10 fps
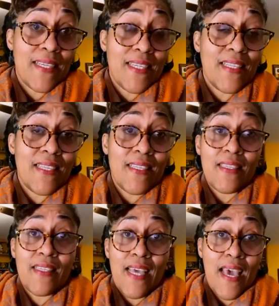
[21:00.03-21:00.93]
I did
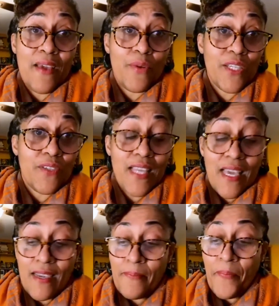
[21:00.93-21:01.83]
this and say, hey, what do you
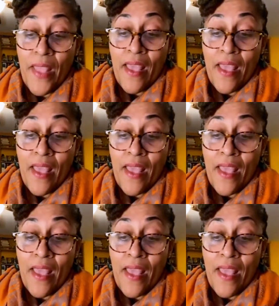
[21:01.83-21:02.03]
think?